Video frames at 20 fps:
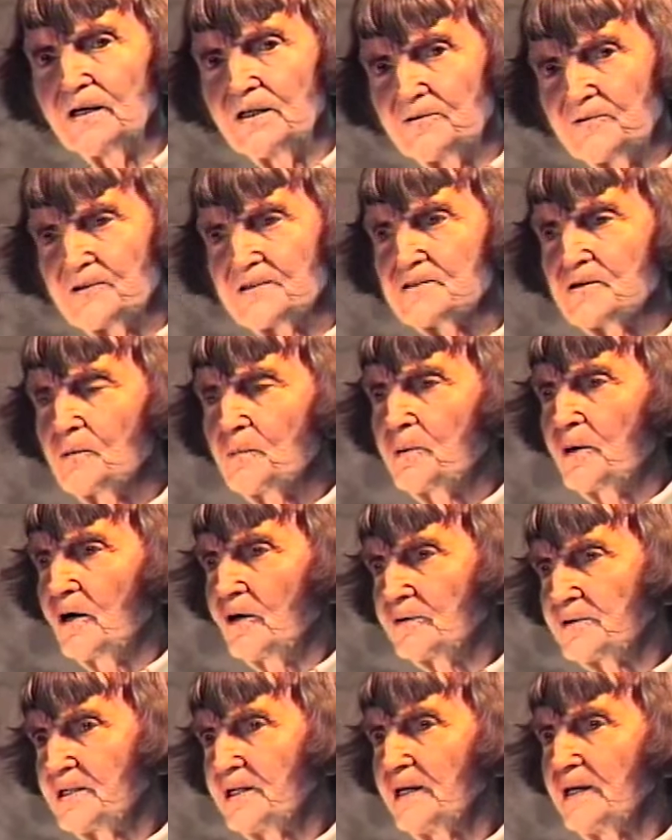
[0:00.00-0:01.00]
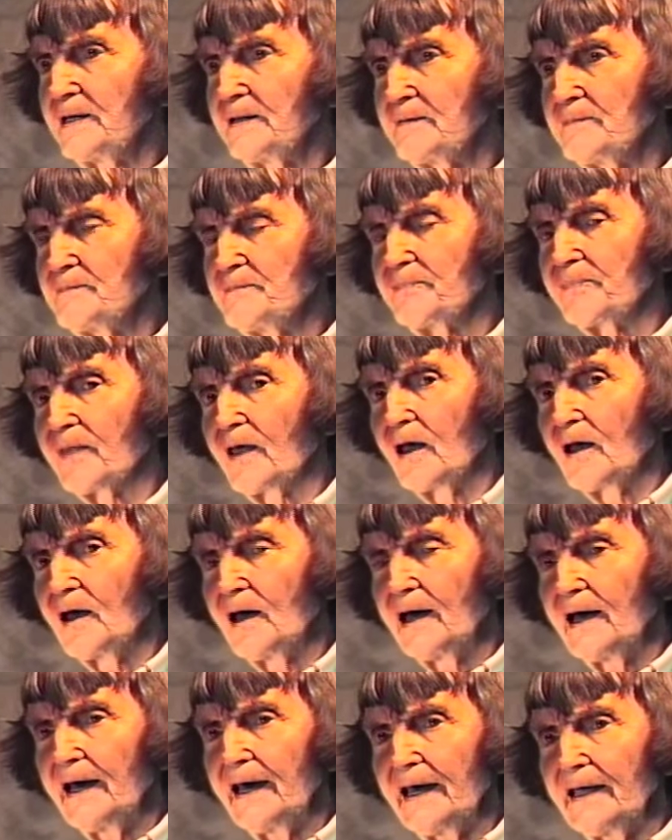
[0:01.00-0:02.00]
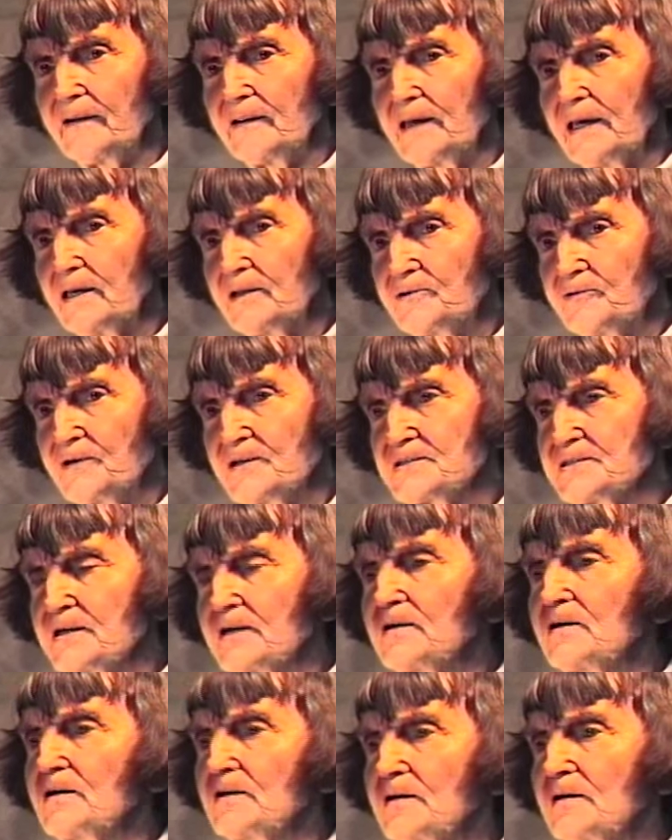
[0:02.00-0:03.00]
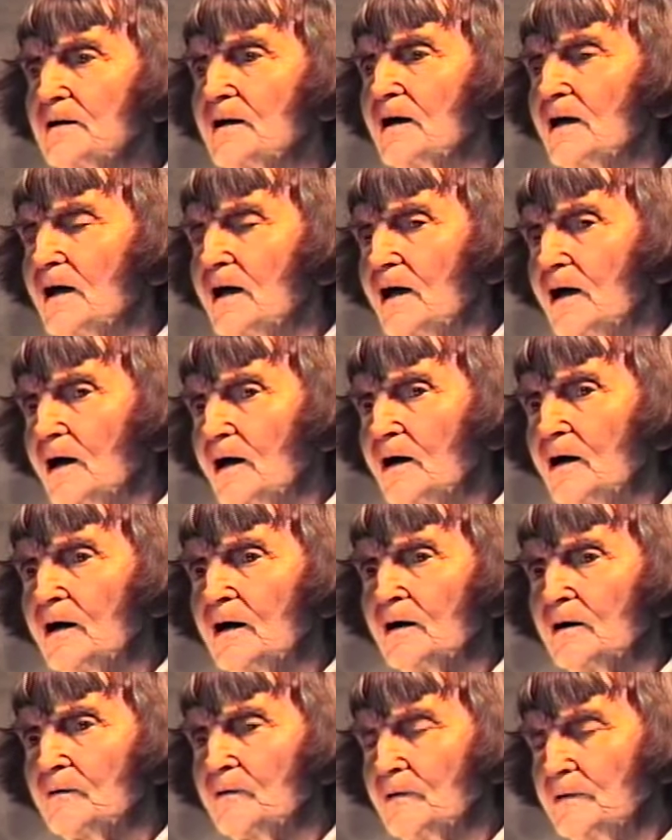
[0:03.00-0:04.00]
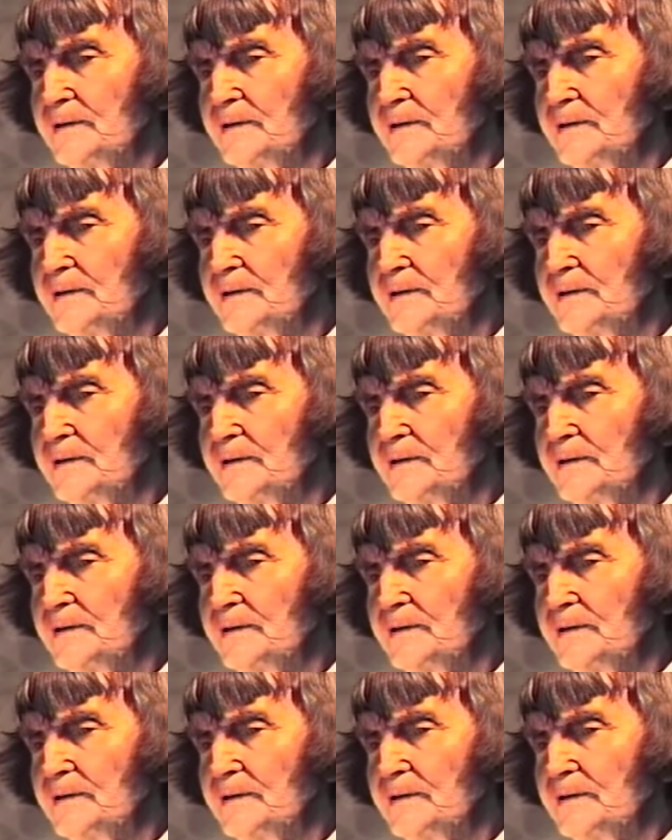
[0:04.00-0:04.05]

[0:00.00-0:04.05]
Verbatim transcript: interested in protein and are interested in uh,